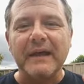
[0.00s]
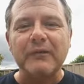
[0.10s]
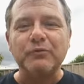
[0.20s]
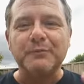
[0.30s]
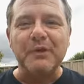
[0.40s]
And
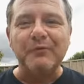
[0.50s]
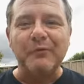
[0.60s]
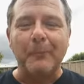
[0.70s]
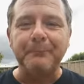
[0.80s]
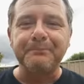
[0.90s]
it was
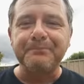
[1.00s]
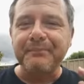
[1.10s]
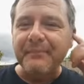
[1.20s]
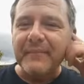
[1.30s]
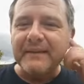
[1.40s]
beautiful.
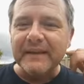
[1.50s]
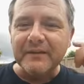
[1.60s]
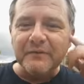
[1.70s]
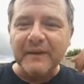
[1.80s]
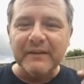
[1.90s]

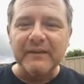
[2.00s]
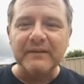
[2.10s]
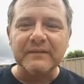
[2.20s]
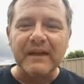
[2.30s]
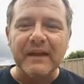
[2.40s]
Now, the thing
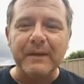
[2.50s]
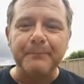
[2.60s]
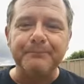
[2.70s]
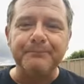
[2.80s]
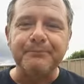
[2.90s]
that
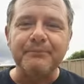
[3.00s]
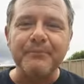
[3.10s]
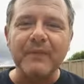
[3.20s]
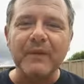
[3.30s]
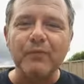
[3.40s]
um,
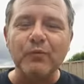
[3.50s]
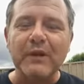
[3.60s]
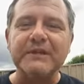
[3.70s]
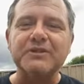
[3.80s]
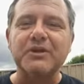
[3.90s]

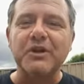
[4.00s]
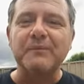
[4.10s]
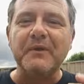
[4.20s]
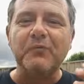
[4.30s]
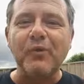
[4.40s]
really
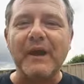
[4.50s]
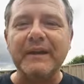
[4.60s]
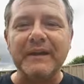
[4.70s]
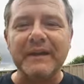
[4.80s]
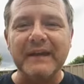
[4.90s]
struck me
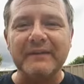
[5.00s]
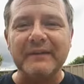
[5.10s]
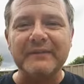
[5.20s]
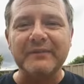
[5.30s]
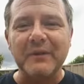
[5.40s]
right at the
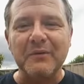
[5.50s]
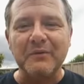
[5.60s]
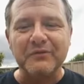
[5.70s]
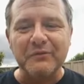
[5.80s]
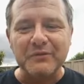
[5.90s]
end, and this is what I
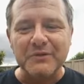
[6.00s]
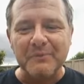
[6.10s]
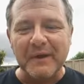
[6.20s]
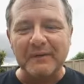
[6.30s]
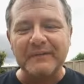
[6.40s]
want to talk to
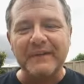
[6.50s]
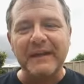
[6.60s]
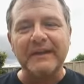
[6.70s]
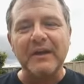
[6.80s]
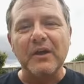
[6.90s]
you about
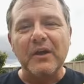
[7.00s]
today.